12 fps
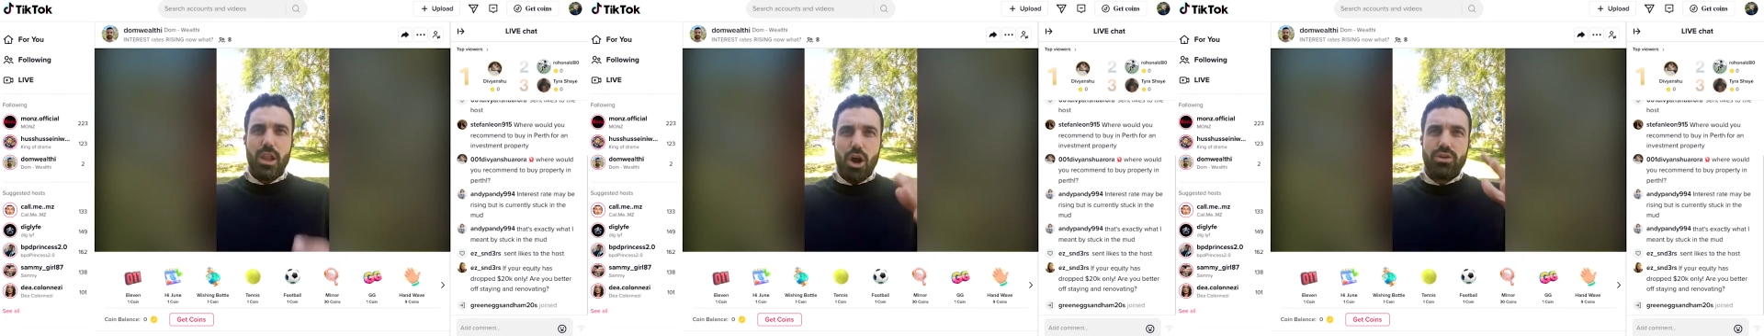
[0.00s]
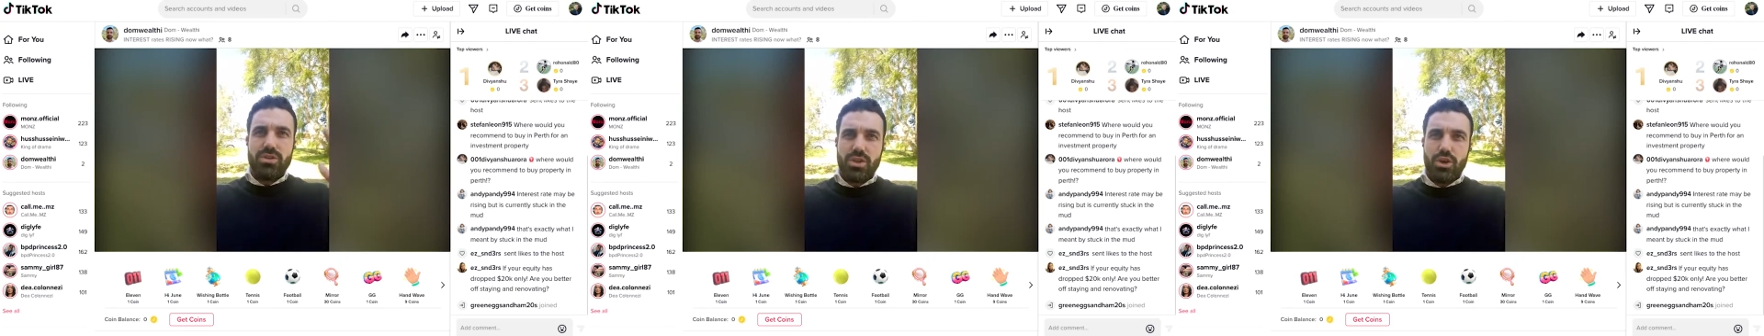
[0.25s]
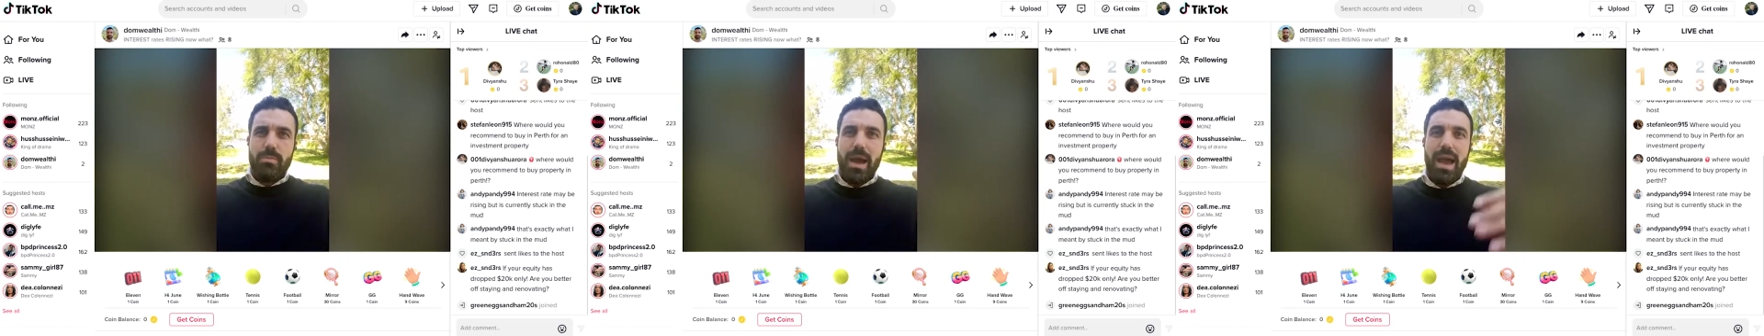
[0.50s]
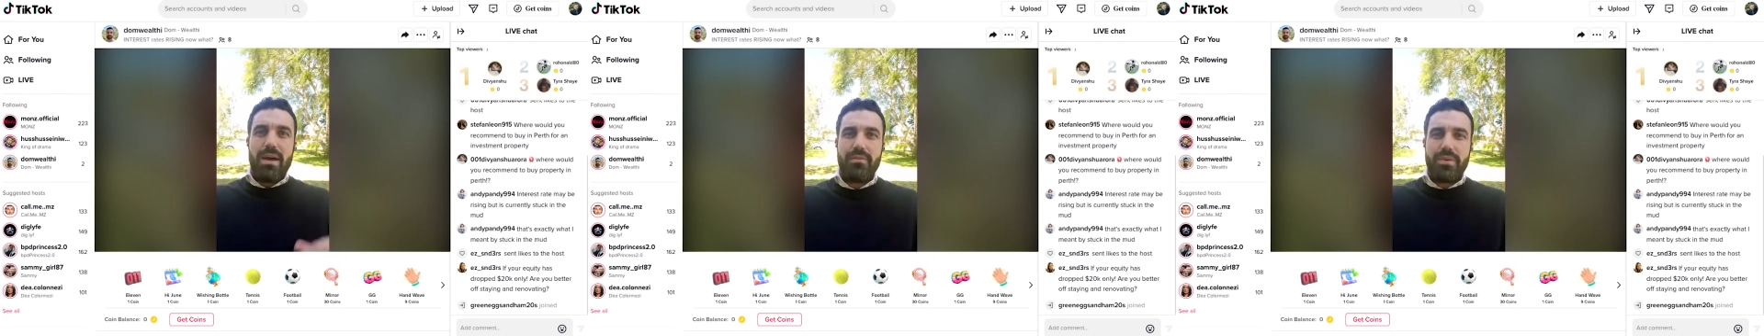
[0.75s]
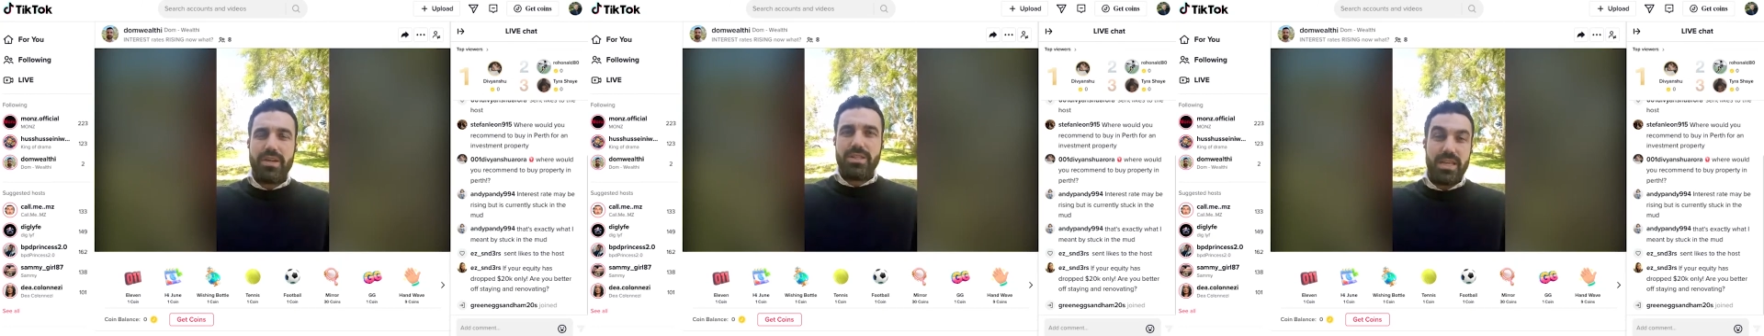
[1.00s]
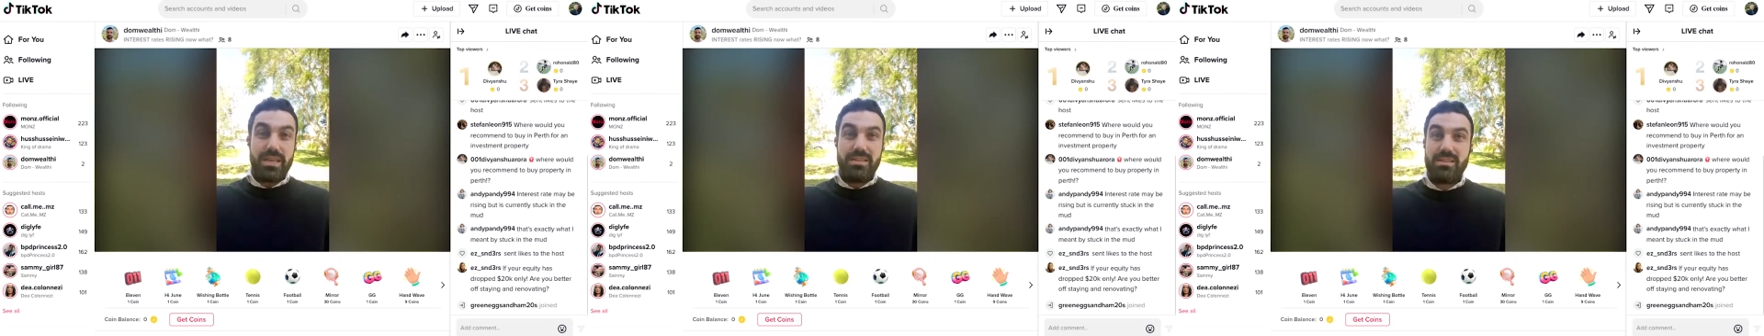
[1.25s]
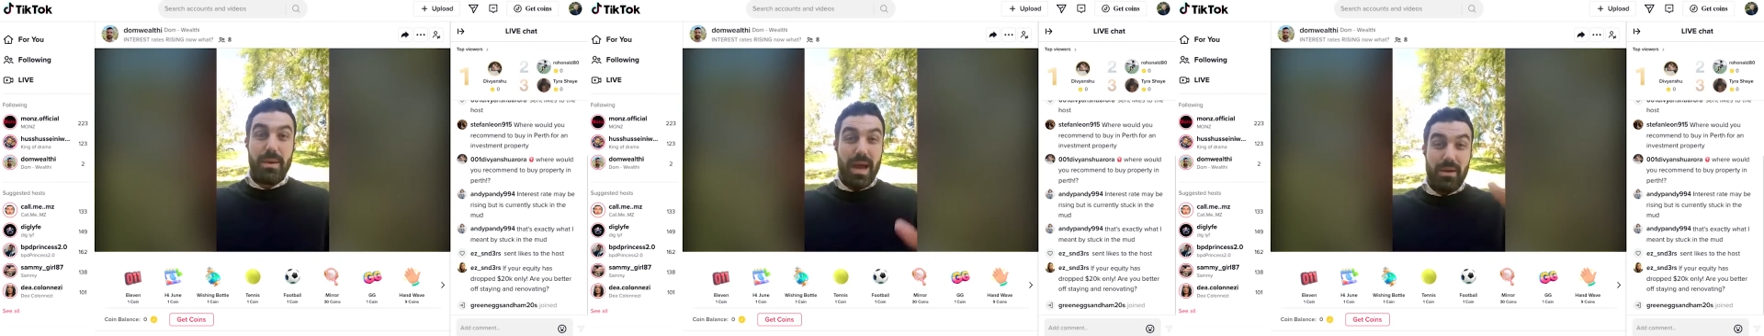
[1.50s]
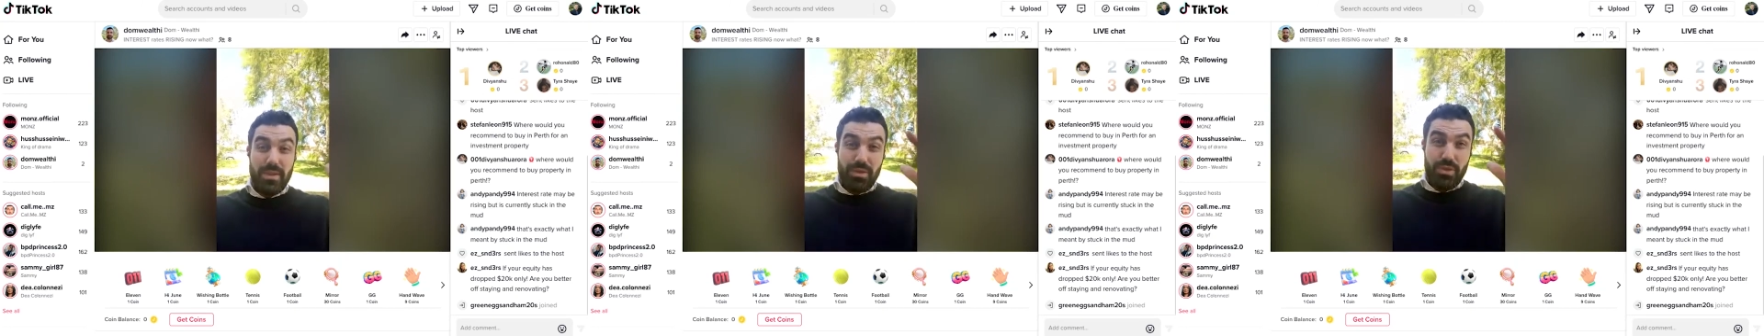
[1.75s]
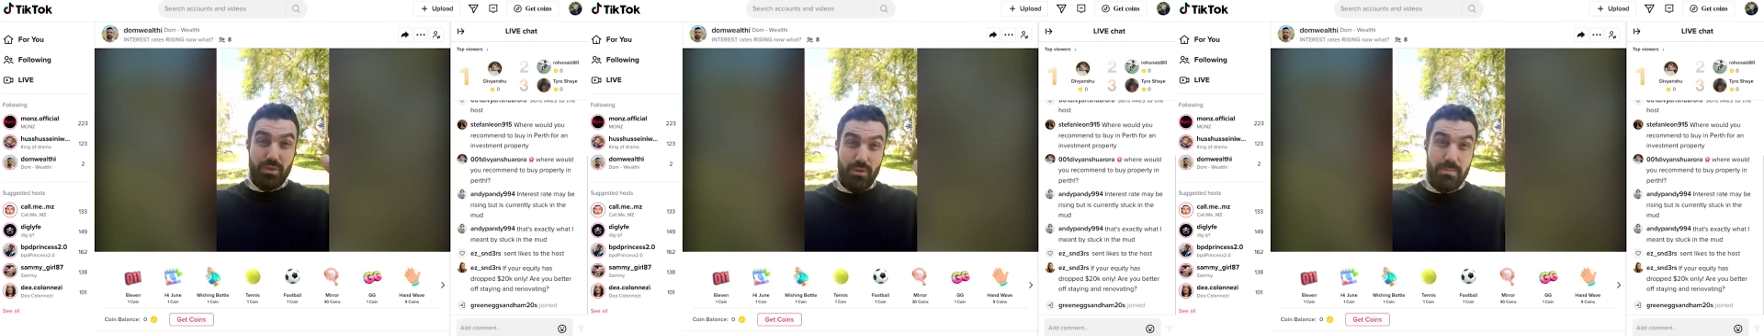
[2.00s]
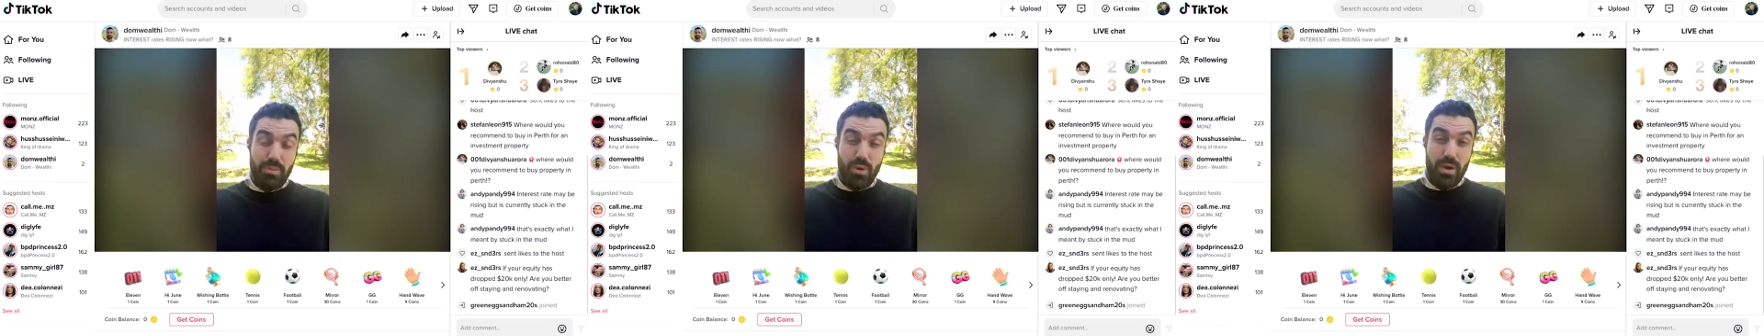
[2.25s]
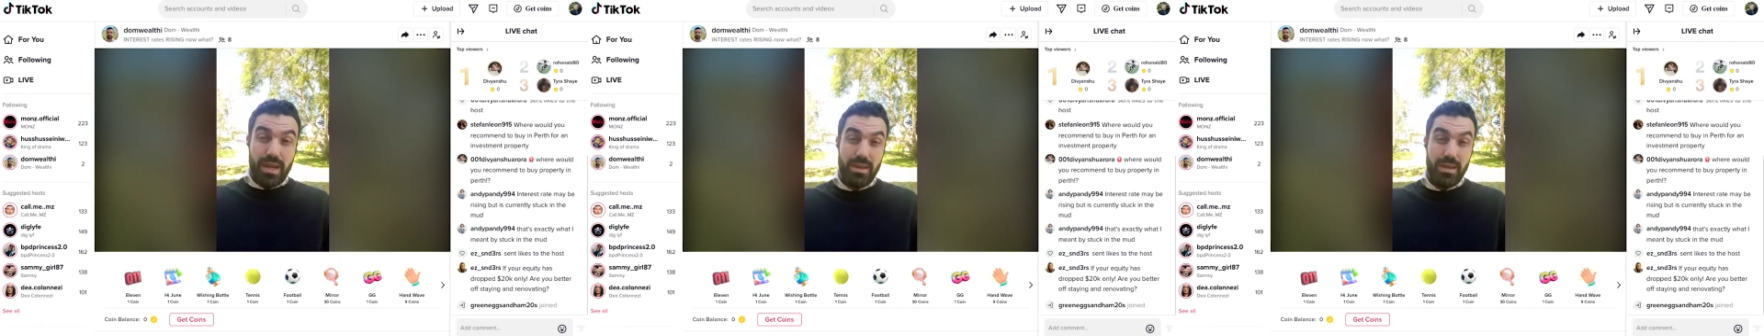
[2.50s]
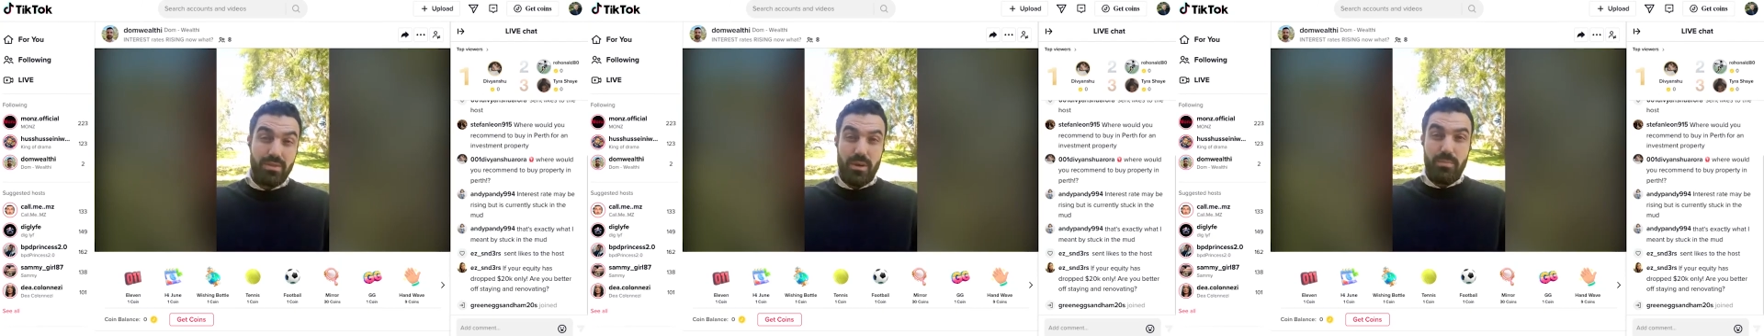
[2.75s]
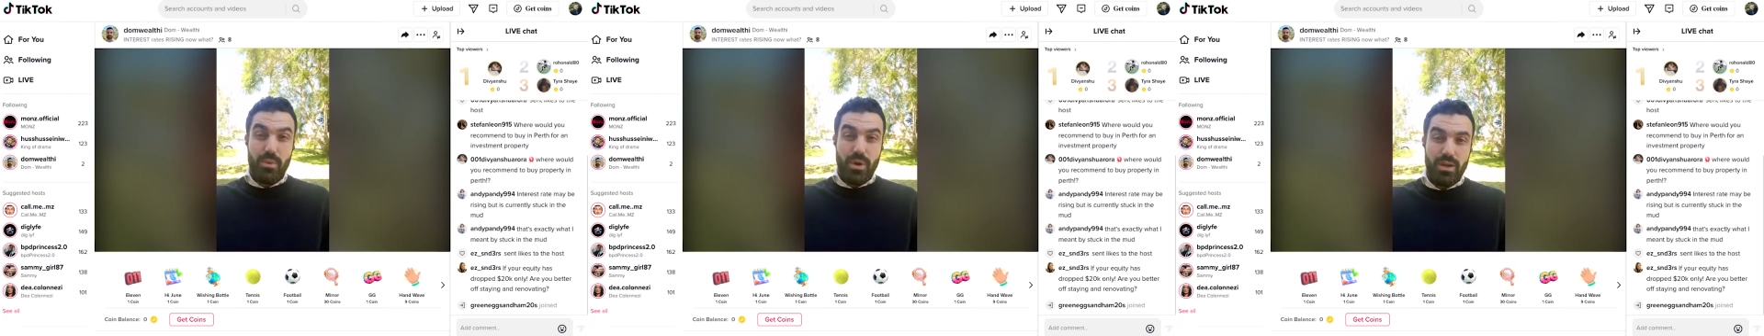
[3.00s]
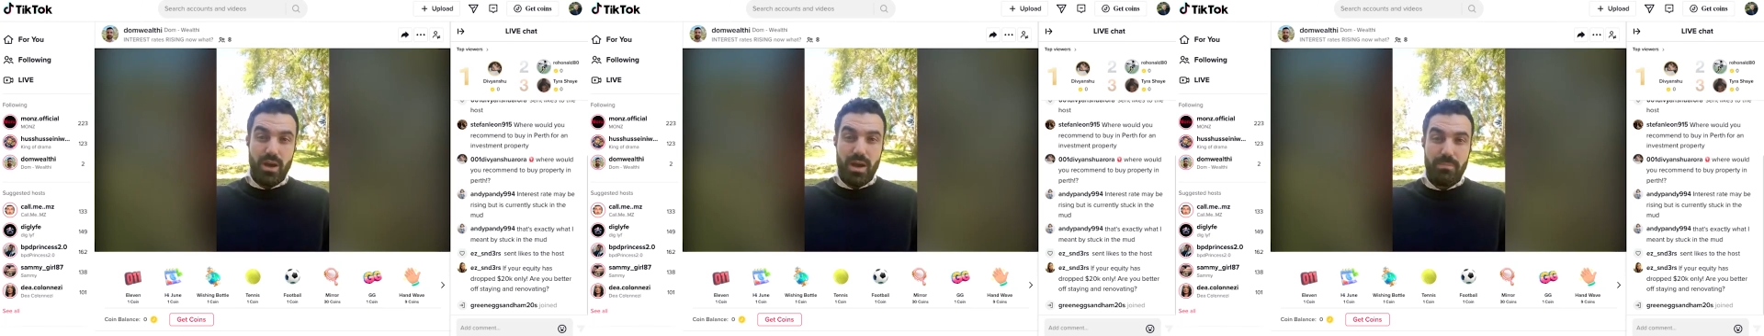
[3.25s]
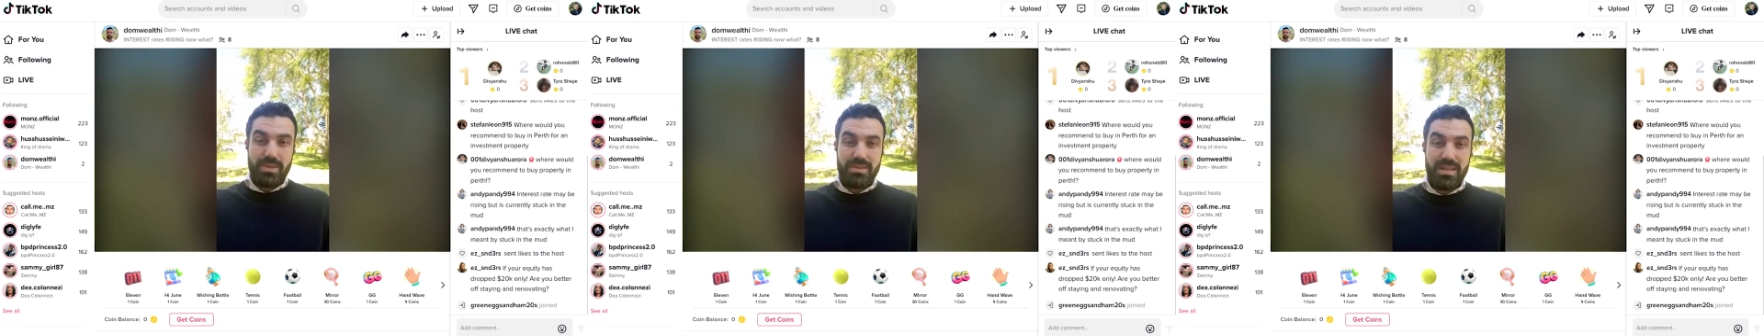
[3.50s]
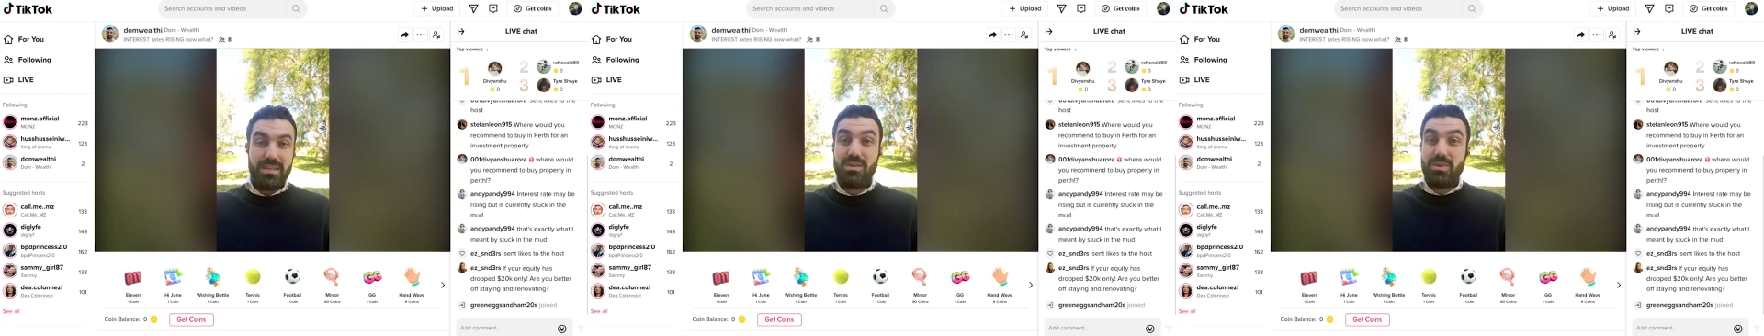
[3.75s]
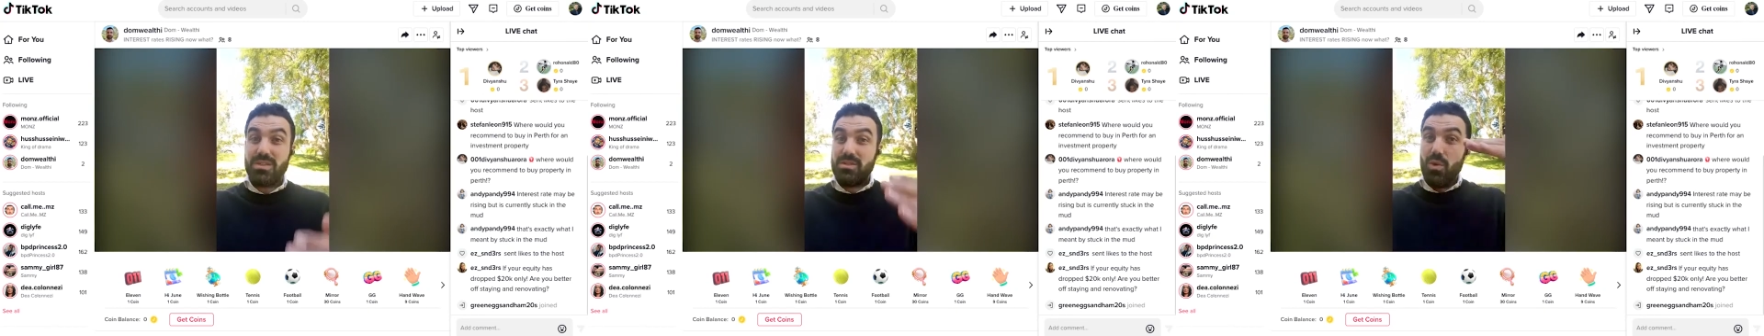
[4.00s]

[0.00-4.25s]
The long-term average is about that 3.8, 3.9%.